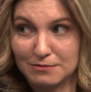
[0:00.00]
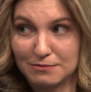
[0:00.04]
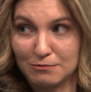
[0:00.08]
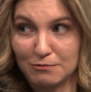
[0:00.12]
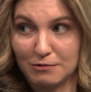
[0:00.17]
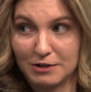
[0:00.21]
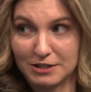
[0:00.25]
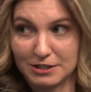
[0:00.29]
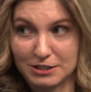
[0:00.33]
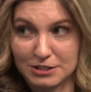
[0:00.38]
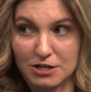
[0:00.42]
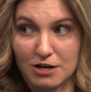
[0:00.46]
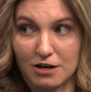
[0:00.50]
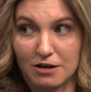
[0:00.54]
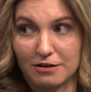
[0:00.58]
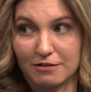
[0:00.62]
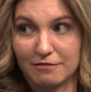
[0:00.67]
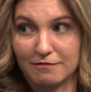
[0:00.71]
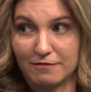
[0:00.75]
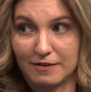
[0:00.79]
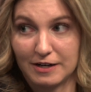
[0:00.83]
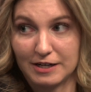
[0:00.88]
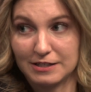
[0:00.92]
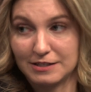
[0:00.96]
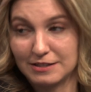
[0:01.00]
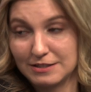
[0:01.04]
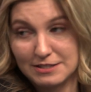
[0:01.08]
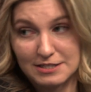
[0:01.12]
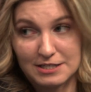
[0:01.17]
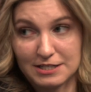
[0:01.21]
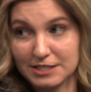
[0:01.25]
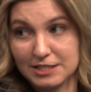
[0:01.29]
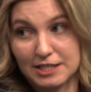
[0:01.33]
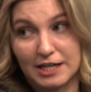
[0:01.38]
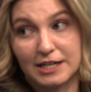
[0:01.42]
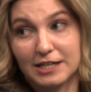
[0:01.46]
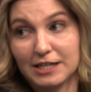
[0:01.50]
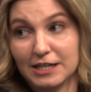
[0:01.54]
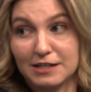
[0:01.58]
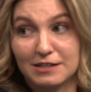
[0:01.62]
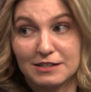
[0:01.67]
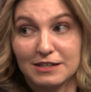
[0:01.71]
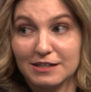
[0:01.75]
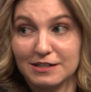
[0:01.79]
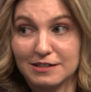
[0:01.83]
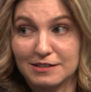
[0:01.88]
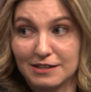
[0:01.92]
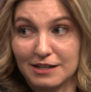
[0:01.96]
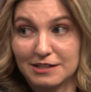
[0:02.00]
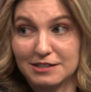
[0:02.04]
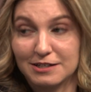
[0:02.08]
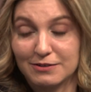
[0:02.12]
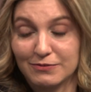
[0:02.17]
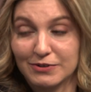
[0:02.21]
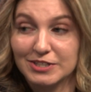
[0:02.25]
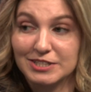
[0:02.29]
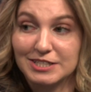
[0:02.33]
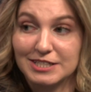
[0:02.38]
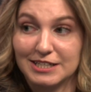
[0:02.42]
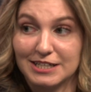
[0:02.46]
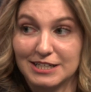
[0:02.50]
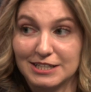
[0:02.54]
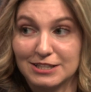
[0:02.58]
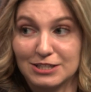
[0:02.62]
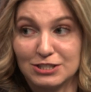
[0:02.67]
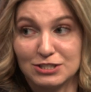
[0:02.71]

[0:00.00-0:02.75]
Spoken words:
what the dog finds exciting that they want to eat.